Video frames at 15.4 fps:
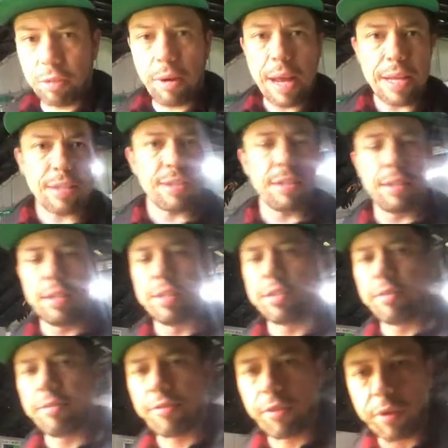grass seeds
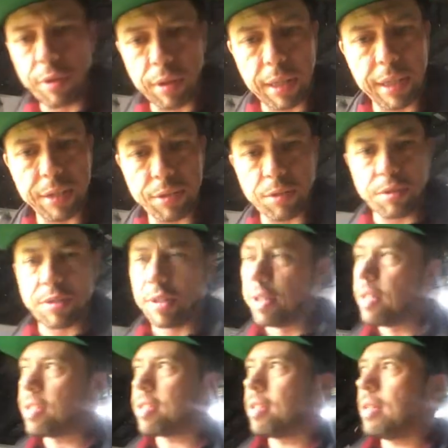and fertilizers and
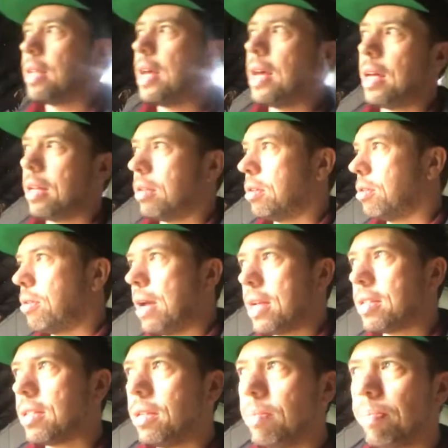this and that, and you're
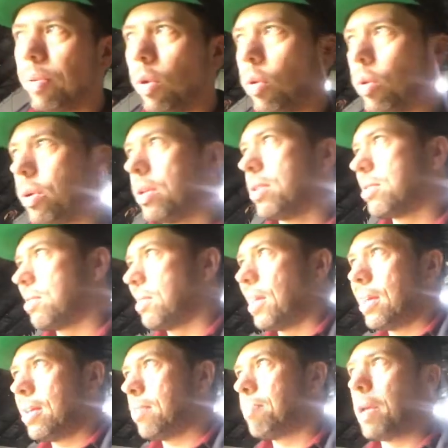asking employees, and
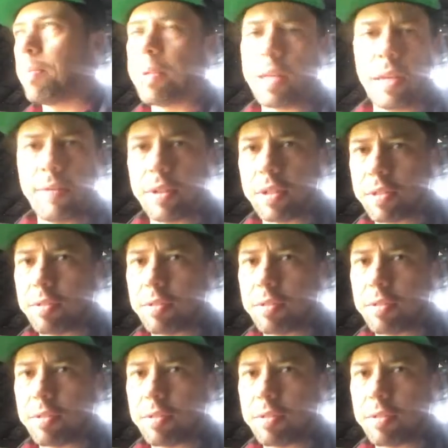they maybe give you